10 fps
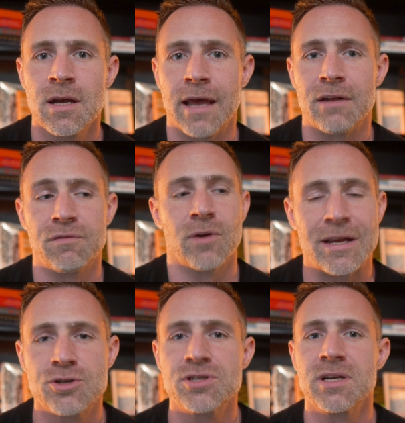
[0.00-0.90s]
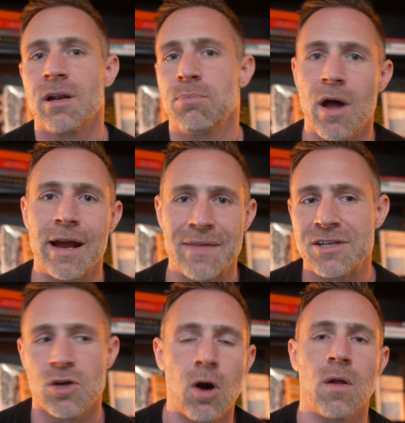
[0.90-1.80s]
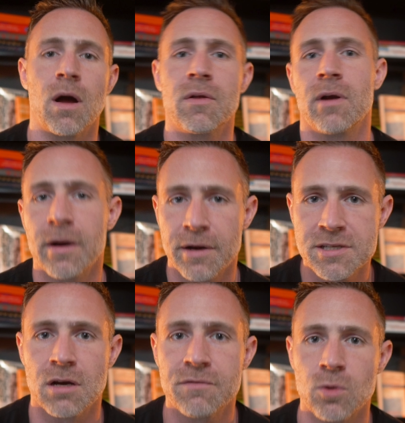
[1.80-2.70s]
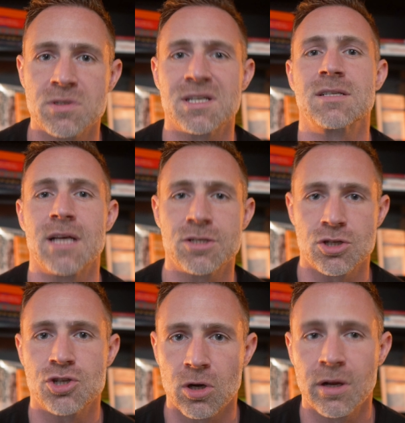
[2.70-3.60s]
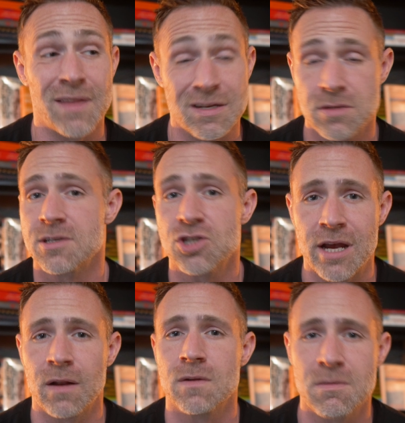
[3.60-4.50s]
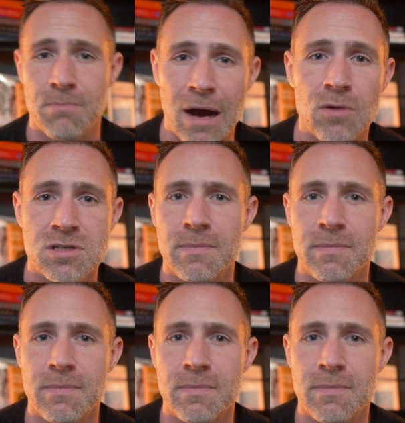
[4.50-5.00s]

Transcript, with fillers: and if you're interested in applying that to all other areas of your success journey, that's what this channel is about.